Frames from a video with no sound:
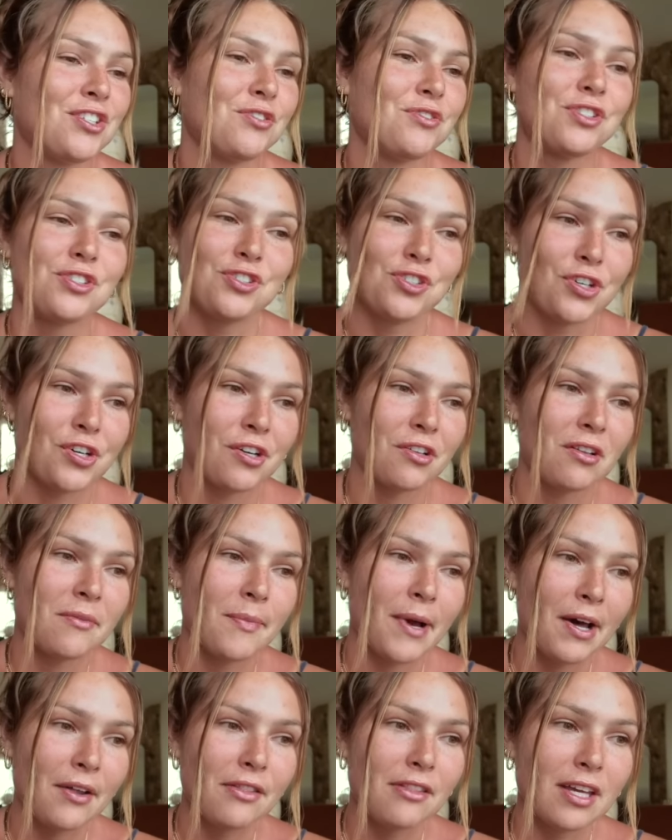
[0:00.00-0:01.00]
you to journal
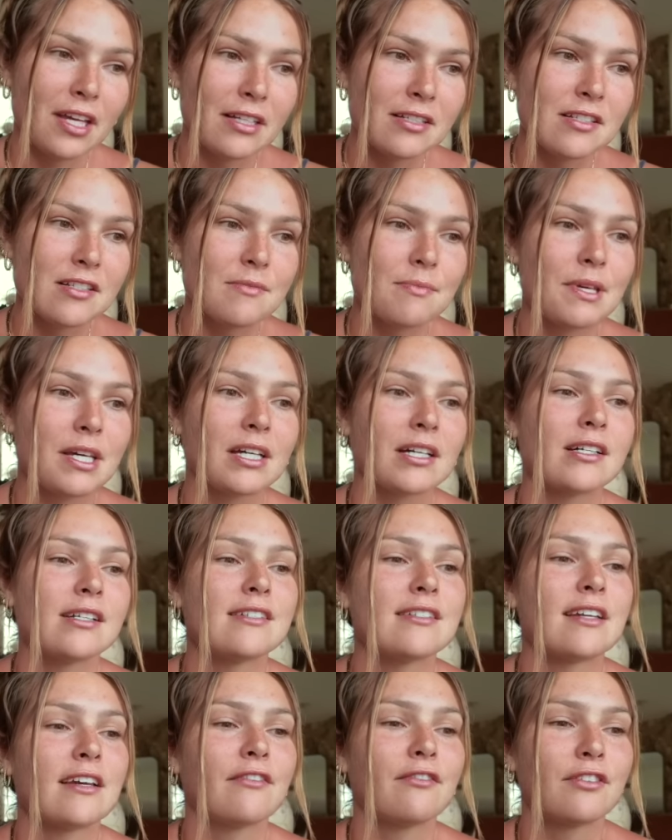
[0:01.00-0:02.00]
about things,
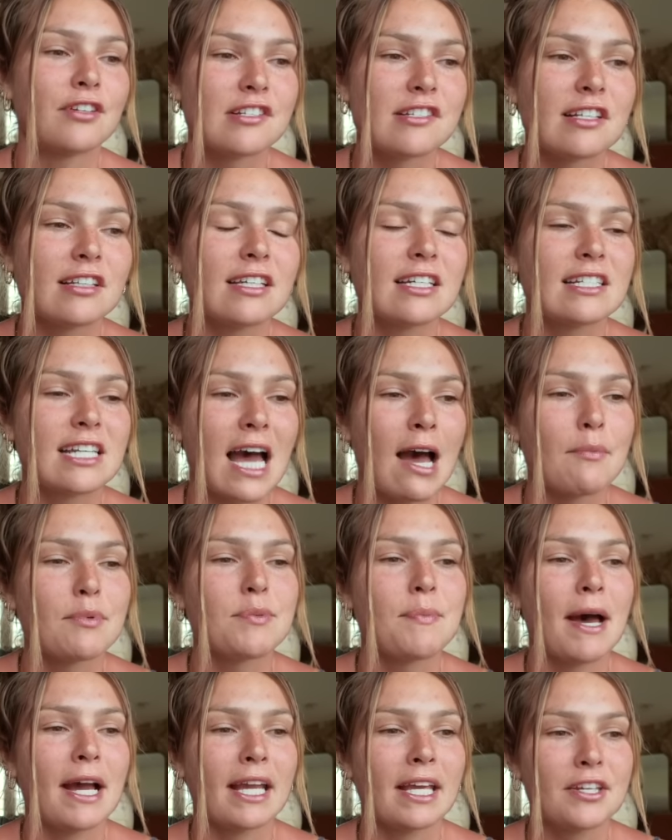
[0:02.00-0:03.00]
because I've recently
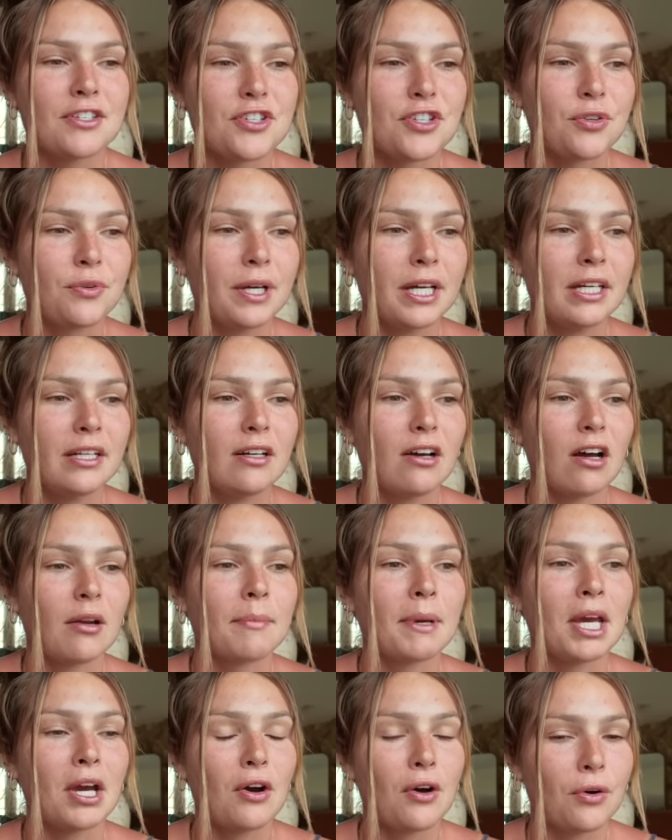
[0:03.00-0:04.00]
tapped back into it on
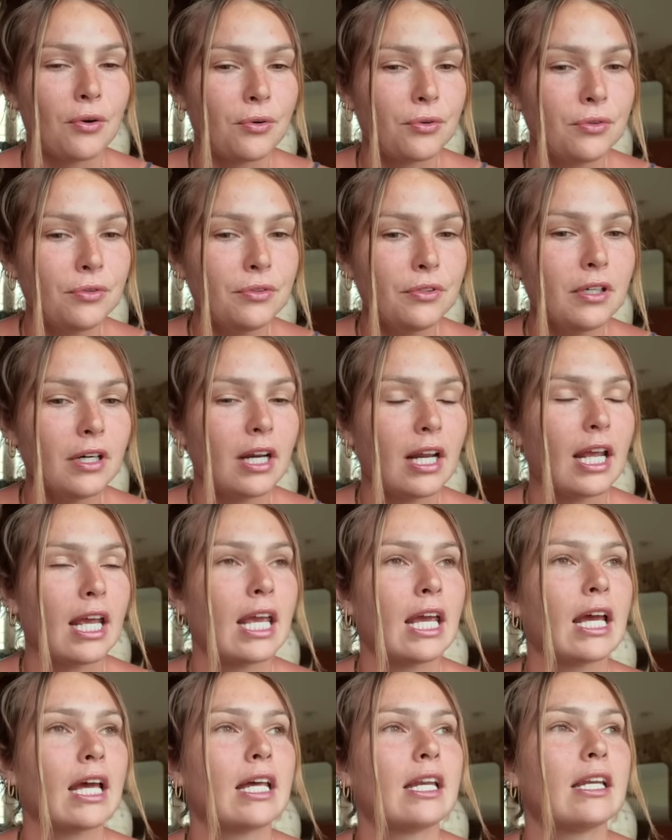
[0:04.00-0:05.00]
my own,
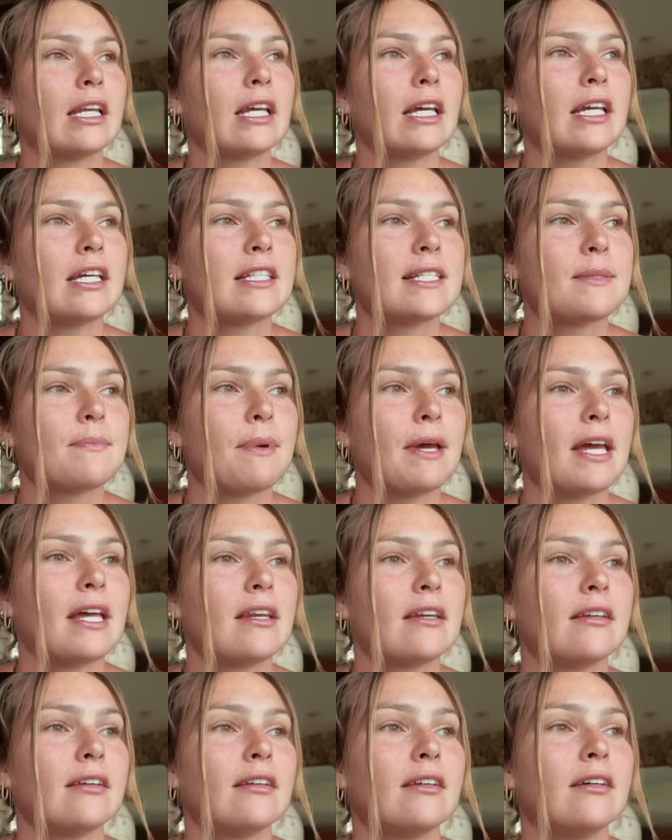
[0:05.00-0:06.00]
and it's
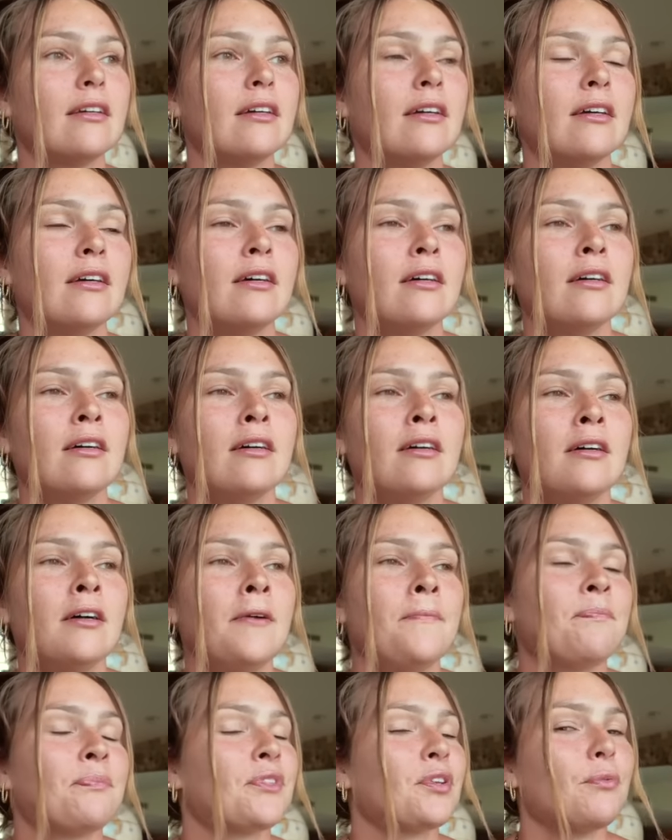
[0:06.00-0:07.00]
been
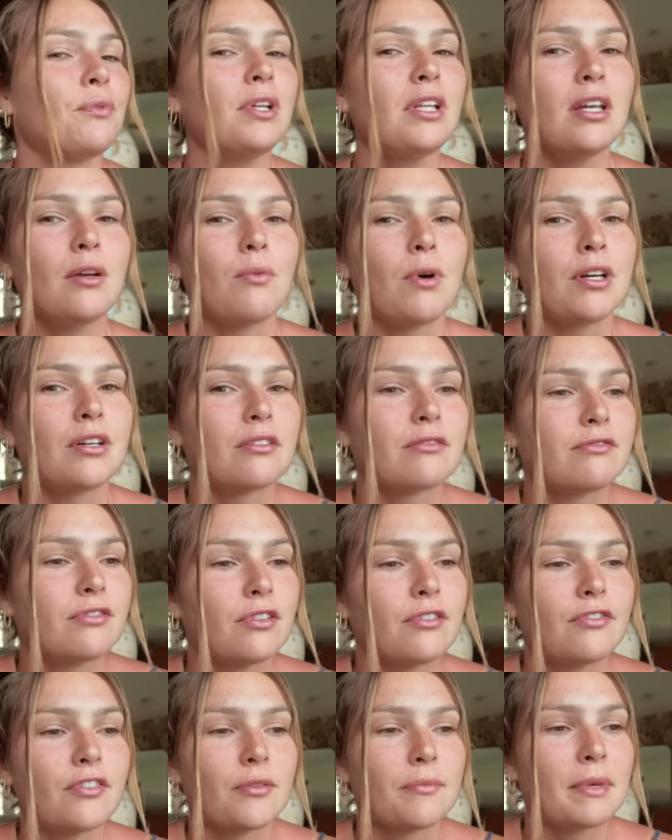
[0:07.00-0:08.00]
really
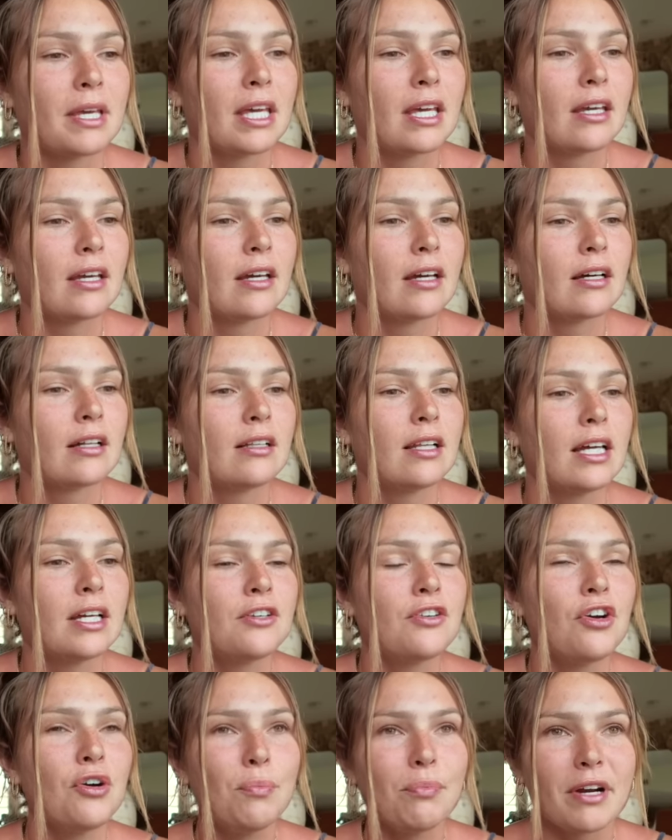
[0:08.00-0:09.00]
wonderful for me. Like,
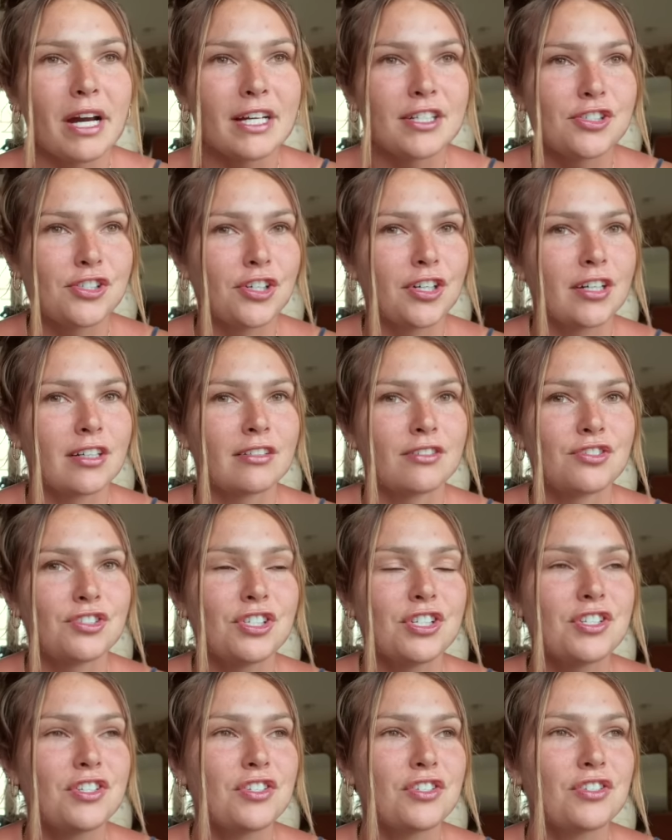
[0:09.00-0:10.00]
no pressure,
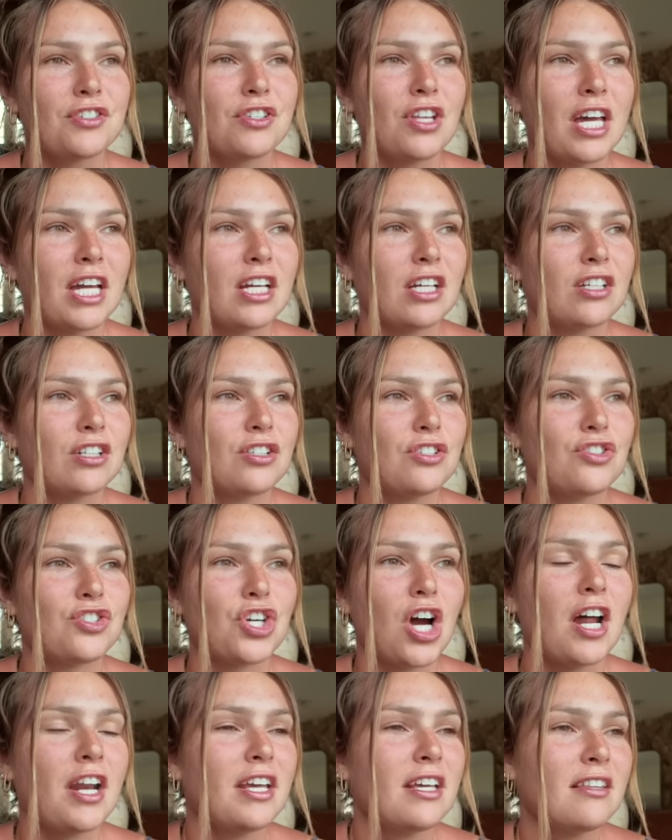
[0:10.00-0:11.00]
just like
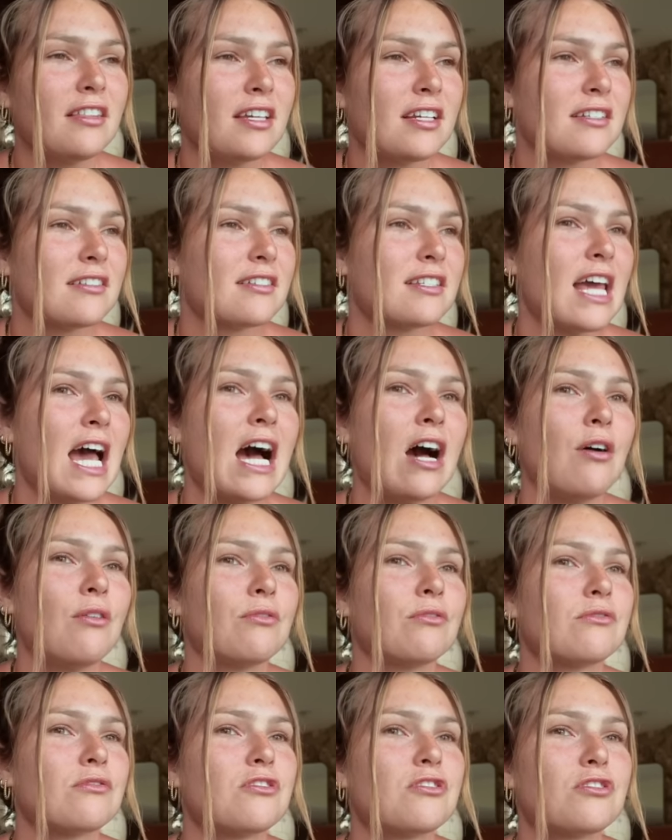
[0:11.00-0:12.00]
jotting things
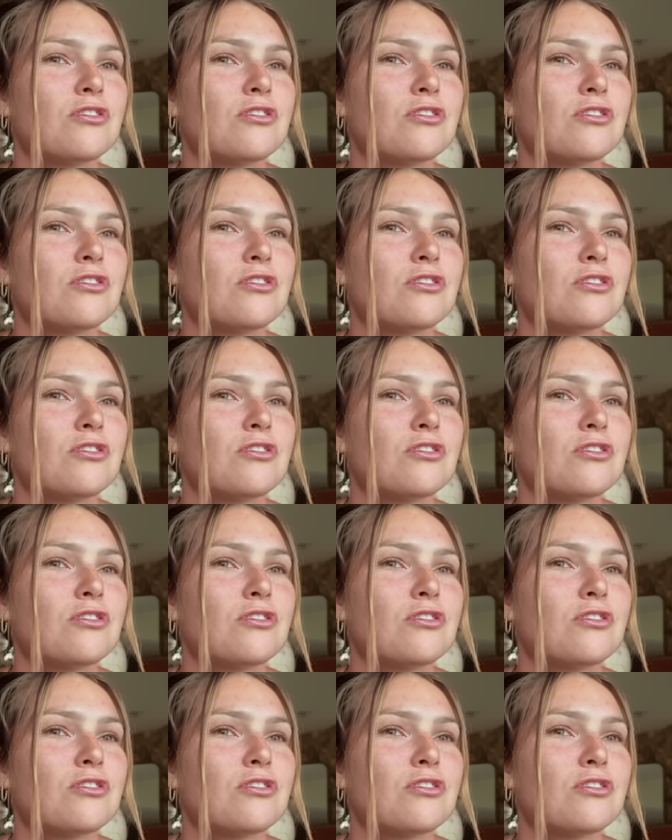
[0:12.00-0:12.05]
down,